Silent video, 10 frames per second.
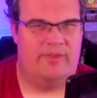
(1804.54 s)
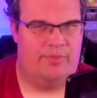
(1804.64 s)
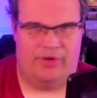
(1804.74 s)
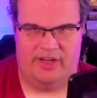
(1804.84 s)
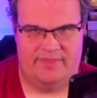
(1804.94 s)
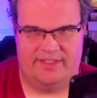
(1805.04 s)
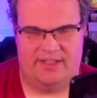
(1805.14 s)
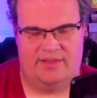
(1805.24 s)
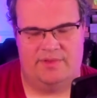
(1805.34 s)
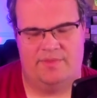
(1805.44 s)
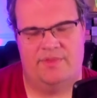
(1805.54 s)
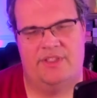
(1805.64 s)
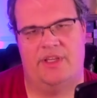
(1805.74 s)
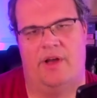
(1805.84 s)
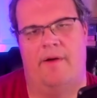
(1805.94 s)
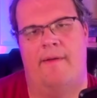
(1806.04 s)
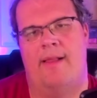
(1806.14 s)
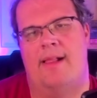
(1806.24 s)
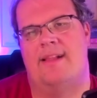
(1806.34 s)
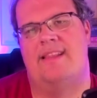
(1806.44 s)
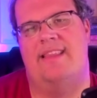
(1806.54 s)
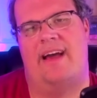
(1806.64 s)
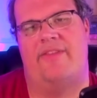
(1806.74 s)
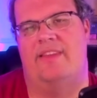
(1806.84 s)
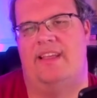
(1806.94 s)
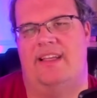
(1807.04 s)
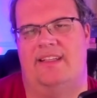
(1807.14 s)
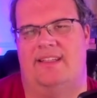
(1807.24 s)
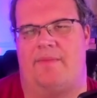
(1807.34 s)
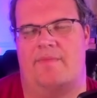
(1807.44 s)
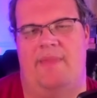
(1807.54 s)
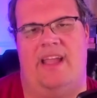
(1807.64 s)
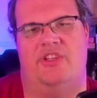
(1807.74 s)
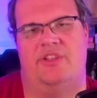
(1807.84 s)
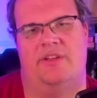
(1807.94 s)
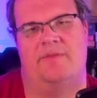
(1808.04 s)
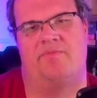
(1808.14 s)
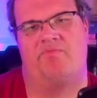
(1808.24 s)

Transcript: boy himself. So definitely is a major